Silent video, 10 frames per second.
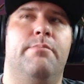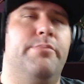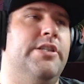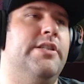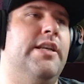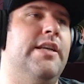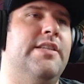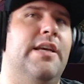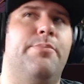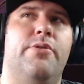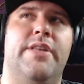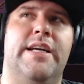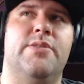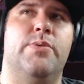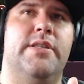Just an example,
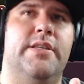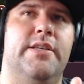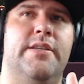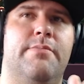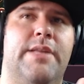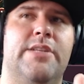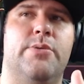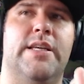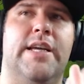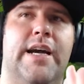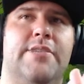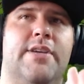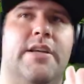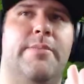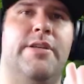that's what the guides are
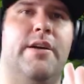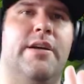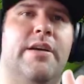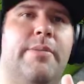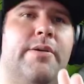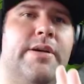going to be talking about.